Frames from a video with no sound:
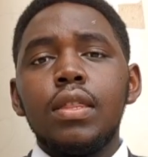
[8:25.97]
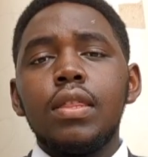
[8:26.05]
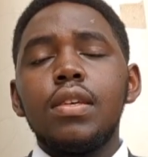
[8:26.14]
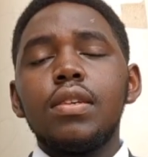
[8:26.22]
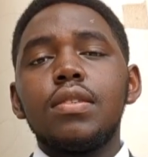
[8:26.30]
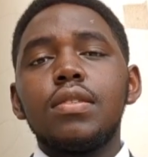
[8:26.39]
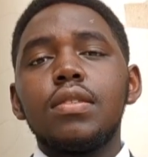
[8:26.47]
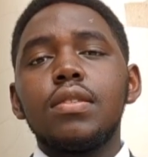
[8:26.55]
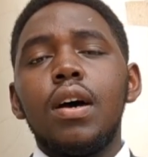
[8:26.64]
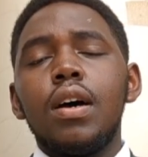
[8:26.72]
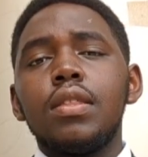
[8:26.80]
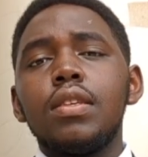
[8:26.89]

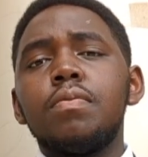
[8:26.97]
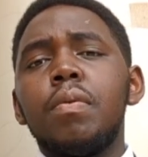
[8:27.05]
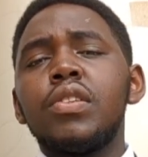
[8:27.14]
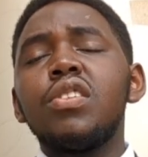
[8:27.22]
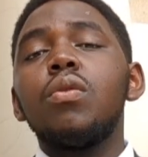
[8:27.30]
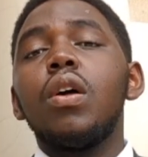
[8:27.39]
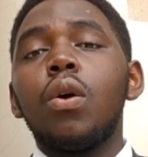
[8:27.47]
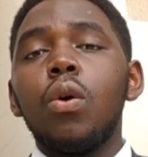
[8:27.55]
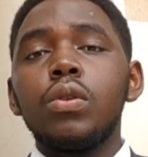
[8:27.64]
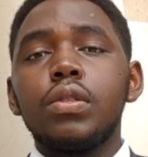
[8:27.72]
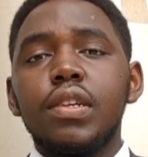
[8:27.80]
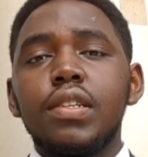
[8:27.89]
this particular
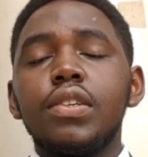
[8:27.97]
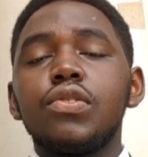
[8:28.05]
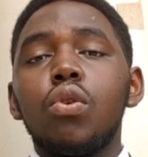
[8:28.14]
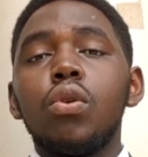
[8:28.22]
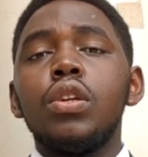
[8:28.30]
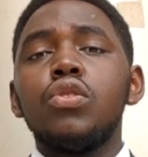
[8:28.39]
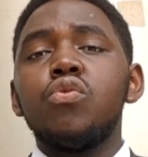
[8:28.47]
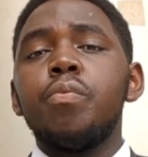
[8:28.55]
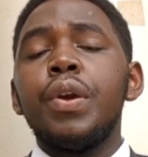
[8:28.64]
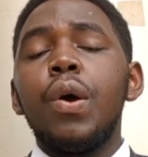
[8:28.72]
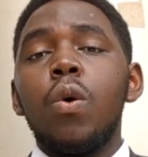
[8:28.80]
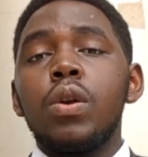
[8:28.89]
contract is only to
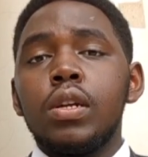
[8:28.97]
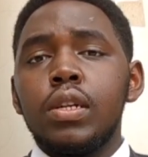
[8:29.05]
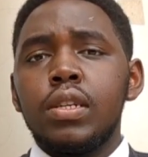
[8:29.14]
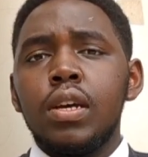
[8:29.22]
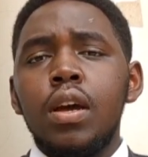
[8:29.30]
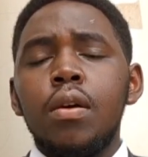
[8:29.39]
be honored